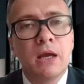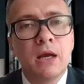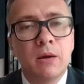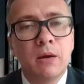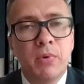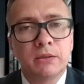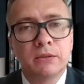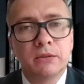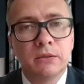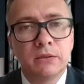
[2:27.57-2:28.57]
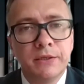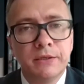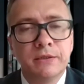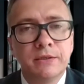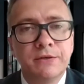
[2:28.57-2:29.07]
but
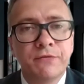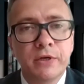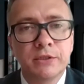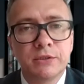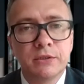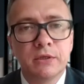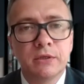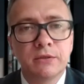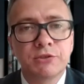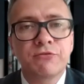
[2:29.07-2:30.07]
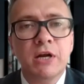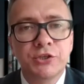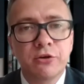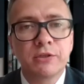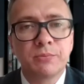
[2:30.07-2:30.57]
in different
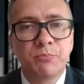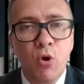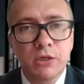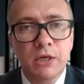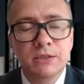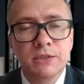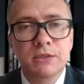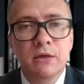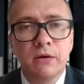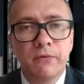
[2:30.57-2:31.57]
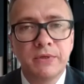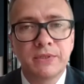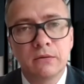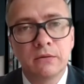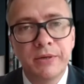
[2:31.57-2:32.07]
structured products
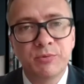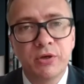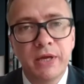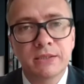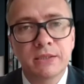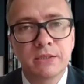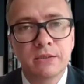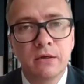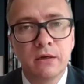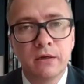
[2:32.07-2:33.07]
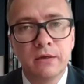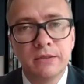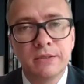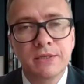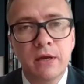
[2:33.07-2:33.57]
with crypto assets
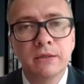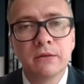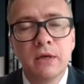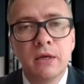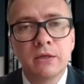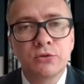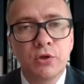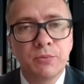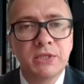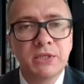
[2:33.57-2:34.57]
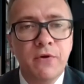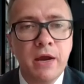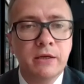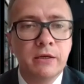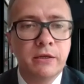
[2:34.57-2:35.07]
inside. So it means
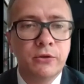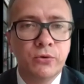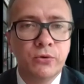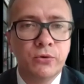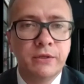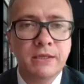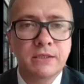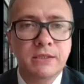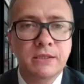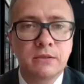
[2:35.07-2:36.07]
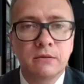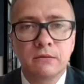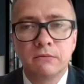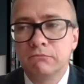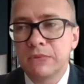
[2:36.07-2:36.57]
finally you invest
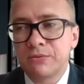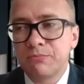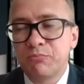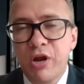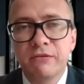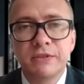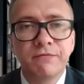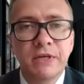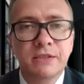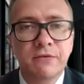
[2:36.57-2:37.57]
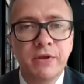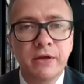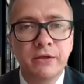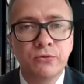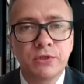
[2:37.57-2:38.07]
as a private investor via
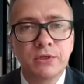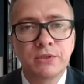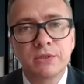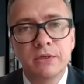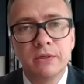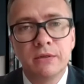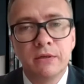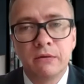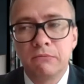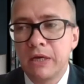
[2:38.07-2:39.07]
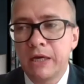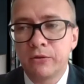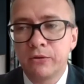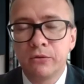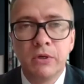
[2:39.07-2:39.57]
UCITS in, I
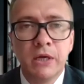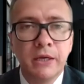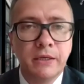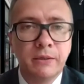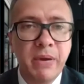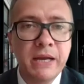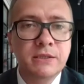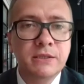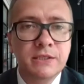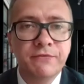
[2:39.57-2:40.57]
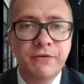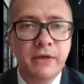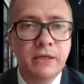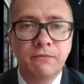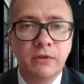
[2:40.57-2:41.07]
don't know, in bank
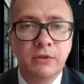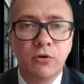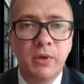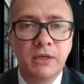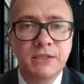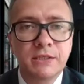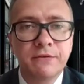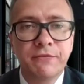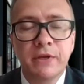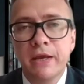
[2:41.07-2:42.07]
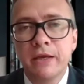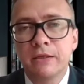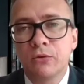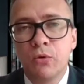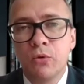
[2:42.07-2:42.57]
certificate, on Tobel certificate,
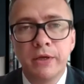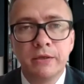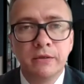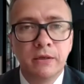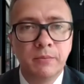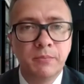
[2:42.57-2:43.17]
or in